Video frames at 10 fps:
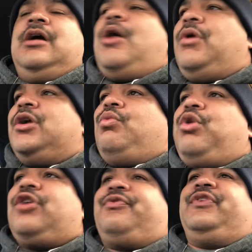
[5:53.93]
I want to
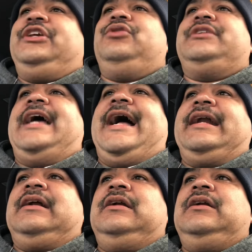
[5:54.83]
work for you,
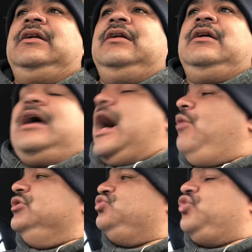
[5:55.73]
dad. I
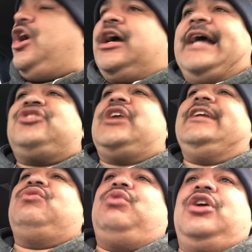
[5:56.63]
was wrong. I
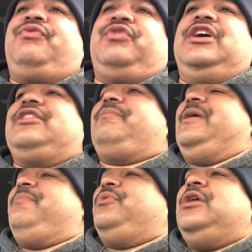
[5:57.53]
tried to work for other
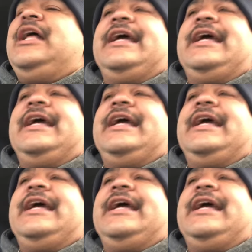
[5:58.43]
people.